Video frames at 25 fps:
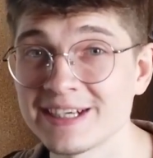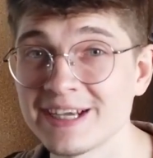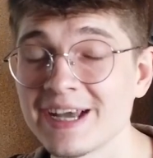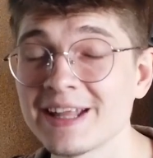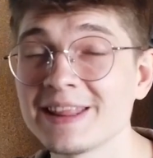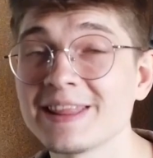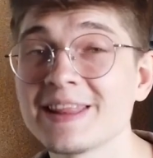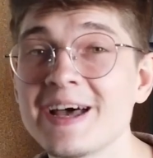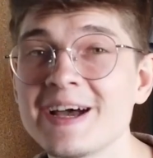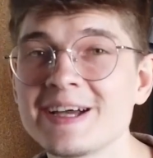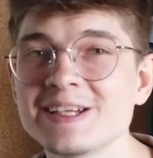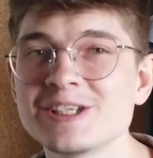a
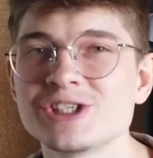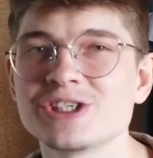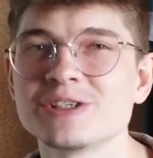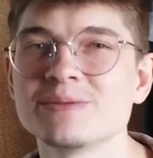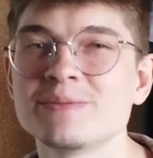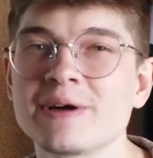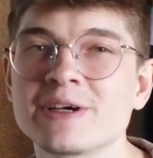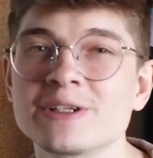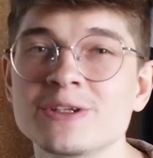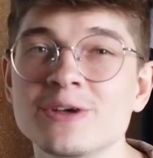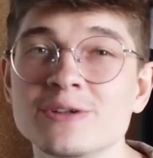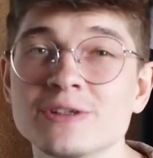lunch at
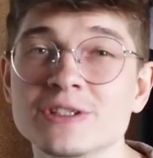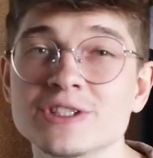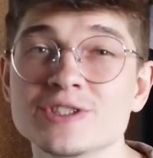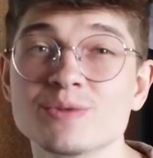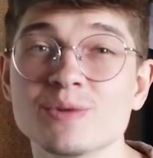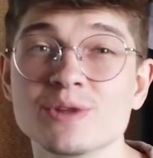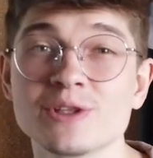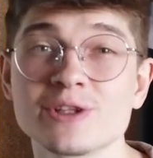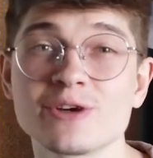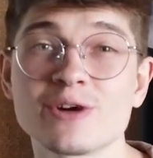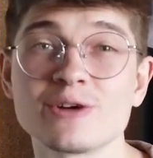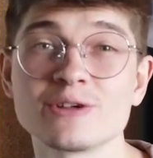McDonald's
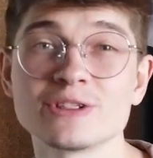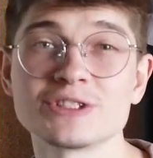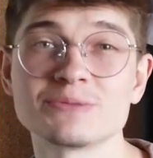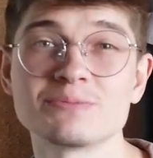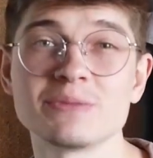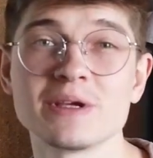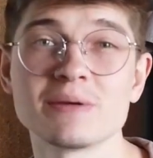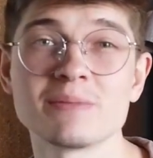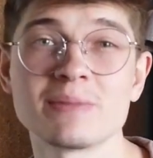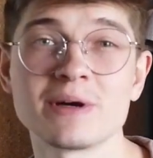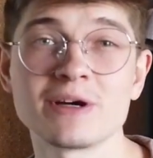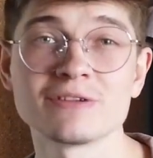will cost
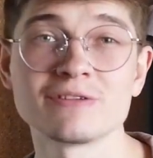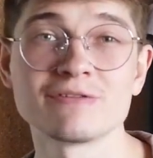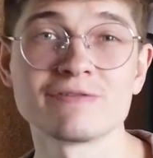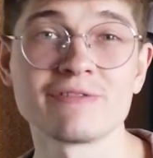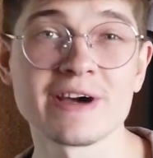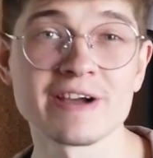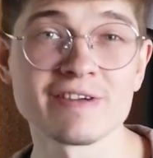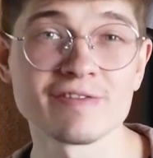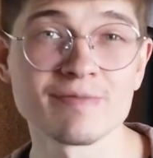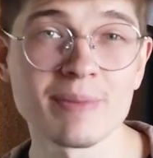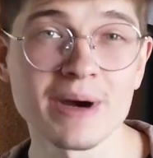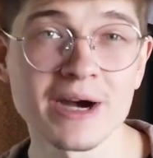me about
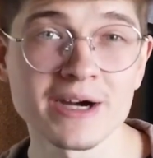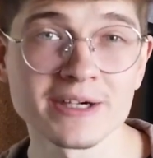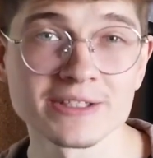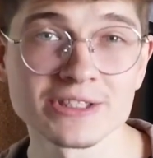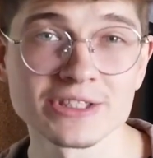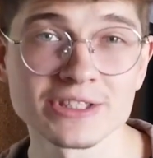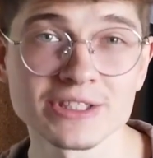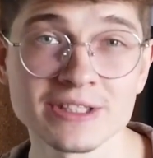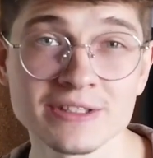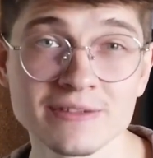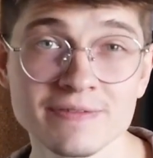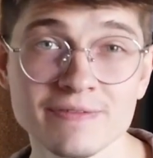
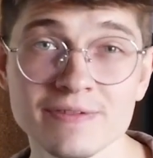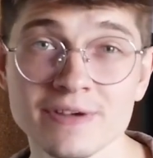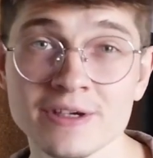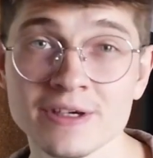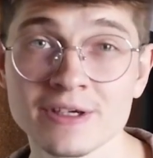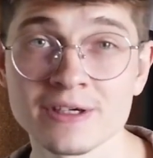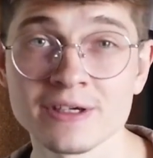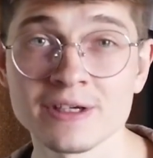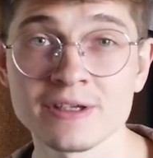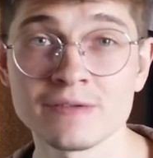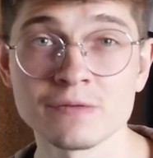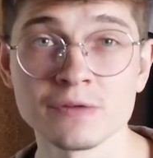$5 if
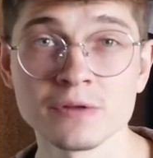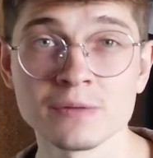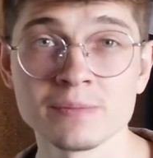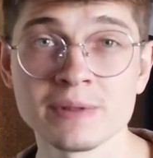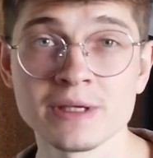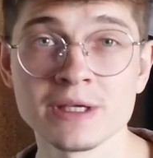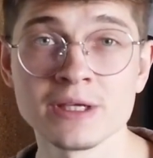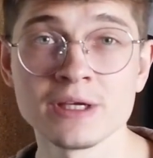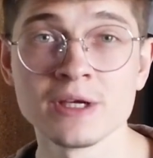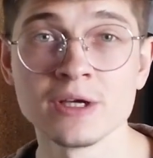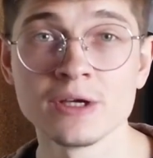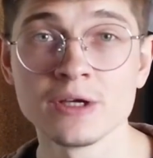it will
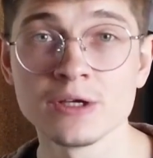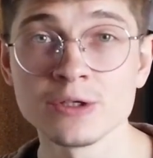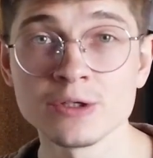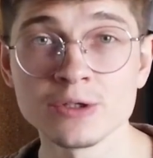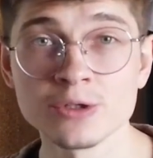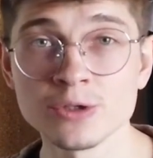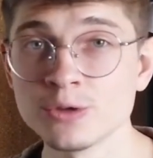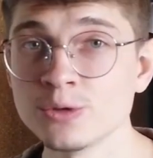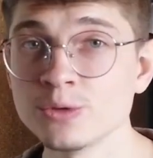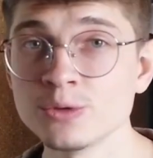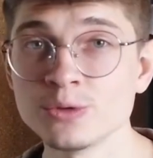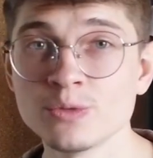be a
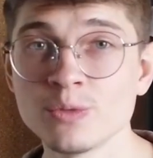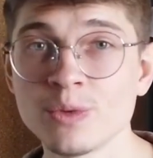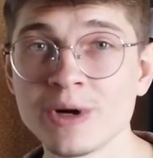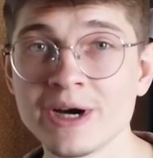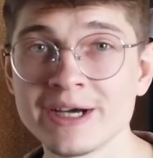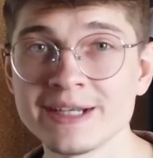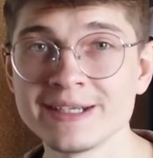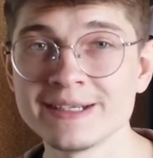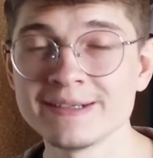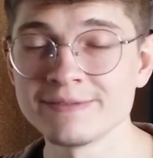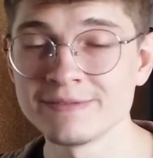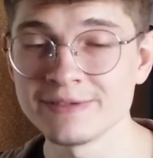good
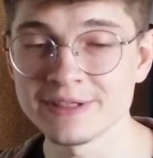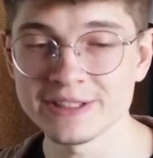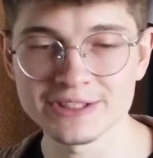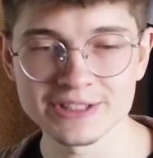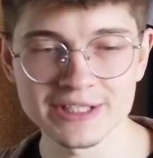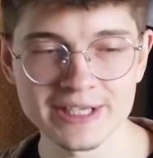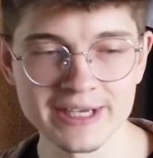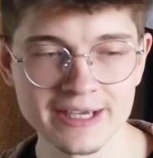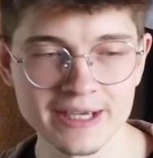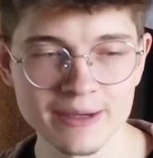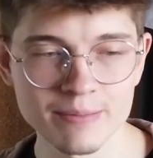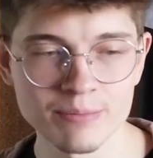one with
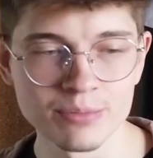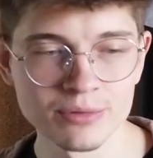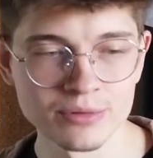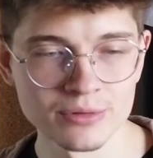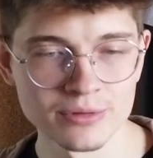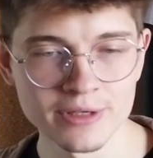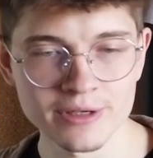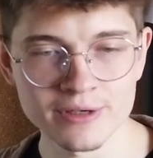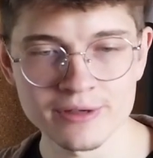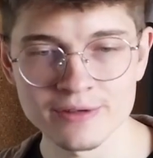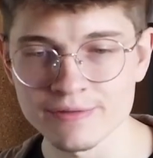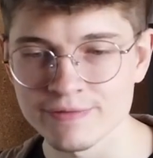like a
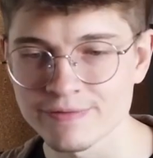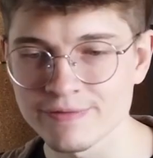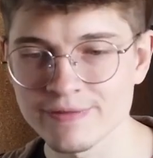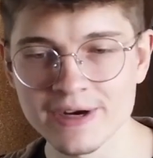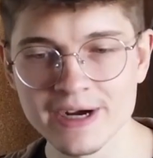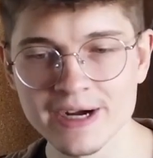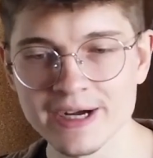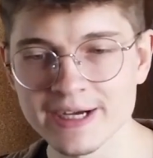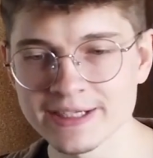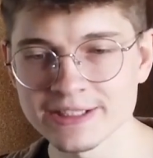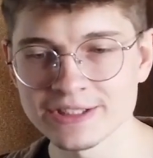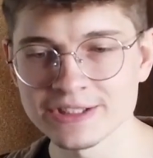burger,
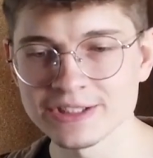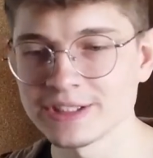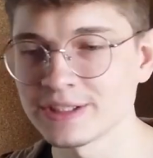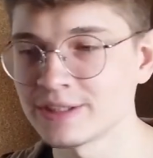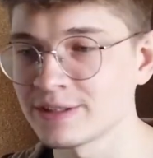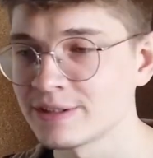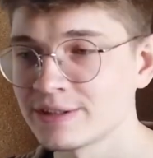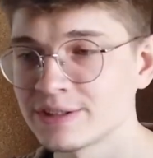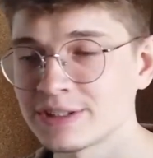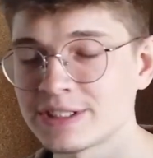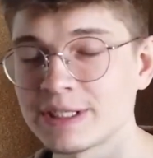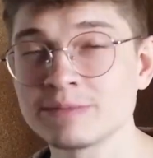fries,
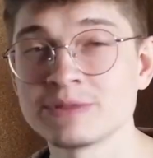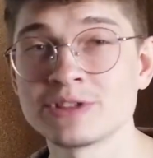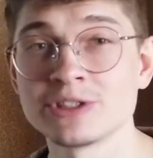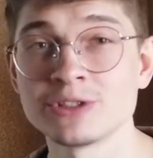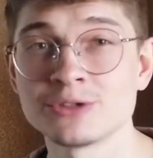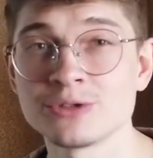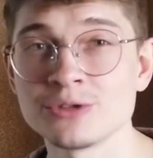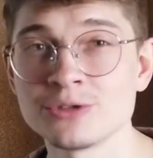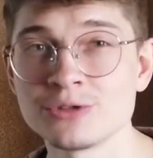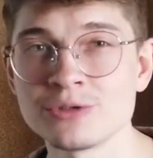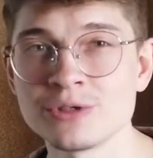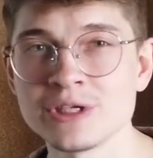something
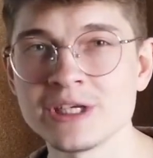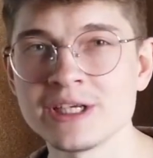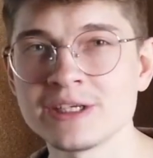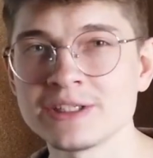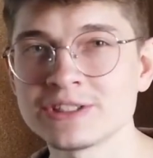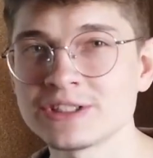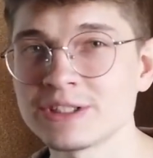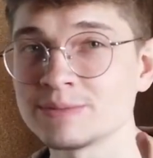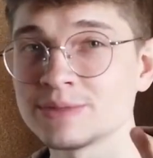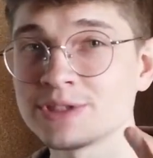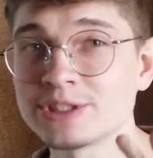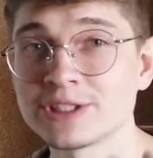to drink,
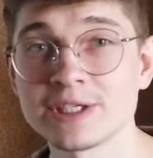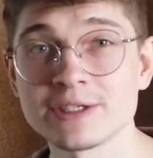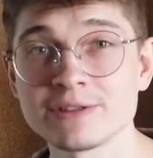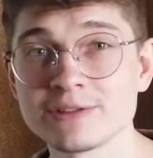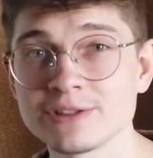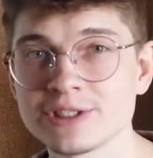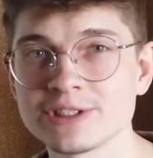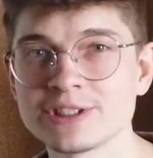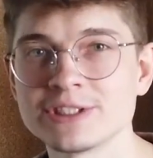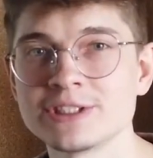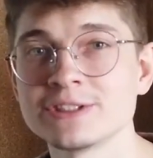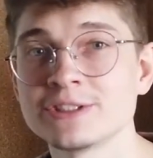some
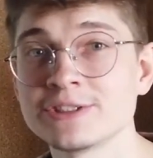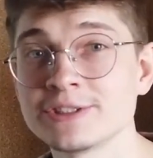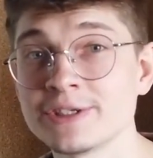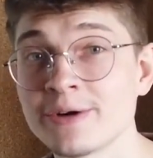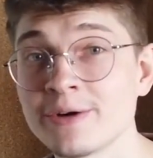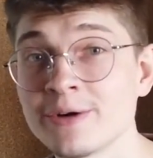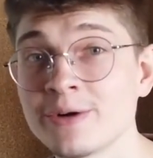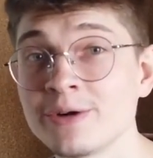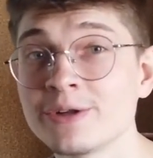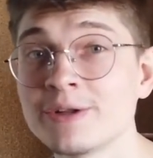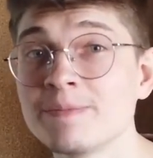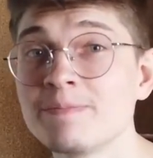sauces and so
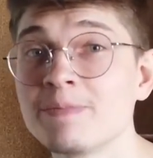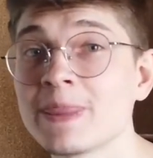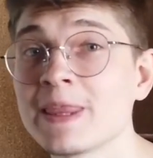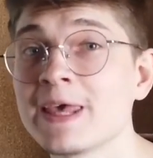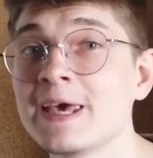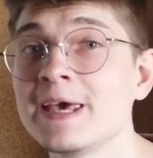on.